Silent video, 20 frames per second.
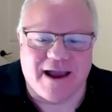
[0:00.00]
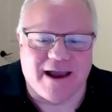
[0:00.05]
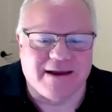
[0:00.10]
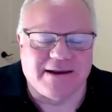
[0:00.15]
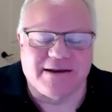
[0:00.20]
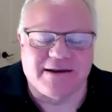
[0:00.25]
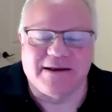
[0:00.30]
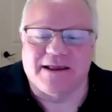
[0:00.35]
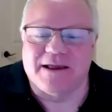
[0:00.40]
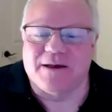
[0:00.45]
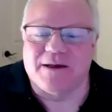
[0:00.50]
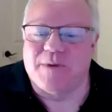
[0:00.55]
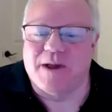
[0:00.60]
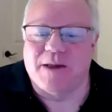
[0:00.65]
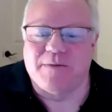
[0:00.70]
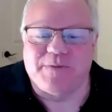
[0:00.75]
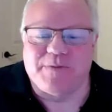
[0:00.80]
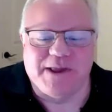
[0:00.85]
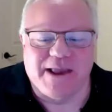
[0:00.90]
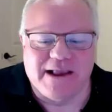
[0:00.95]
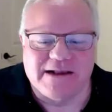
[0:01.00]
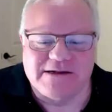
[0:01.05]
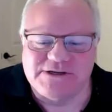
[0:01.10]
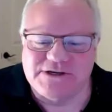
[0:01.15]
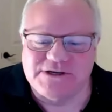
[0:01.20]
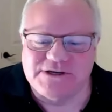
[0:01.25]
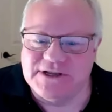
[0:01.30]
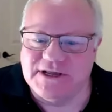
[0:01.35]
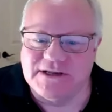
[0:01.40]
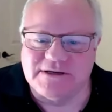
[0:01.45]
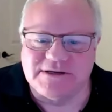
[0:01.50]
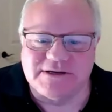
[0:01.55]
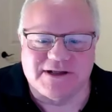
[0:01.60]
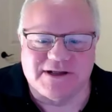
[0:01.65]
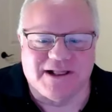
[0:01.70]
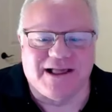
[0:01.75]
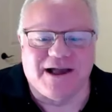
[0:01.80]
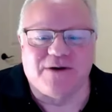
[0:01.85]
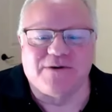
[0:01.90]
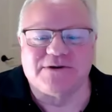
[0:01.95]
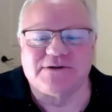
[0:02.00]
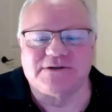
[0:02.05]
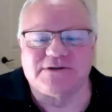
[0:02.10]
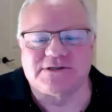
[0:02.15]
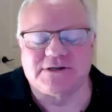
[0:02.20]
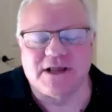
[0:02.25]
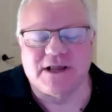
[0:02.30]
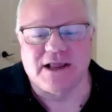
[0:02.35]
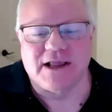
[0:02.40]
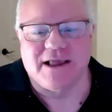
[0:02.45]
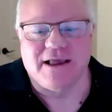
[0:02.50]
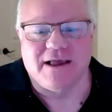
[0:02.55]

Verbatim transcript: I didn't get my PhD till I was